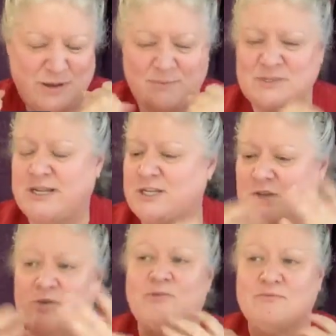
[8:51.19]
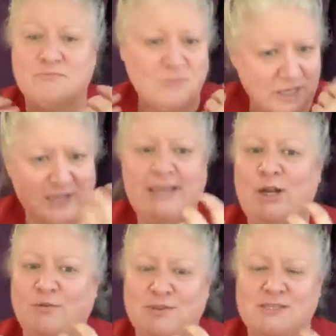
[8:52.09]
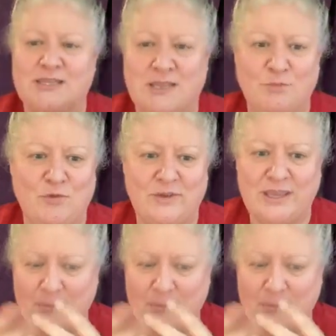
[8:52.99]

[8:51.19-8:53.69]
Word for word: I'm so like, no, we've got to get off this and get moving,